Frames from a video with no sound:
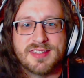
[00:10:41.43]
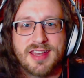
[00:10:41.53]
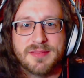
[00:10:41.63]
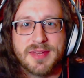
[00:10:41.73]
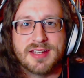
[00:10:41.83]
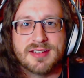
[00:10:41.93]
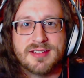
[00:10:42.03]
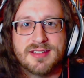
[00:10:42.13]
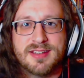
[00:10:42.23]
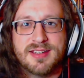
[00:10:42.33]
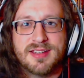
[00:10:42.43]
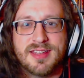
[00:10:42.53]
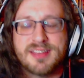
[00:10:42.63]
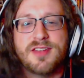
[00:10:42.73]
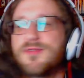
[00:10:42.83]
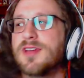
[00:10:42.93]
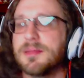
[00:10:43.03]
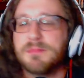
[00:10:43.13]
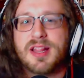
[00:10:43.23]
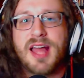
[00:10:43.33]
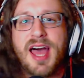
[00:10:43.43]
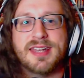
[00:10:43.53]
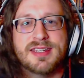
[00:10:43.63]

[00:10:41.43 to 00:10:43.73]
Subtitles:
And I'm like, that's not a fucking plot.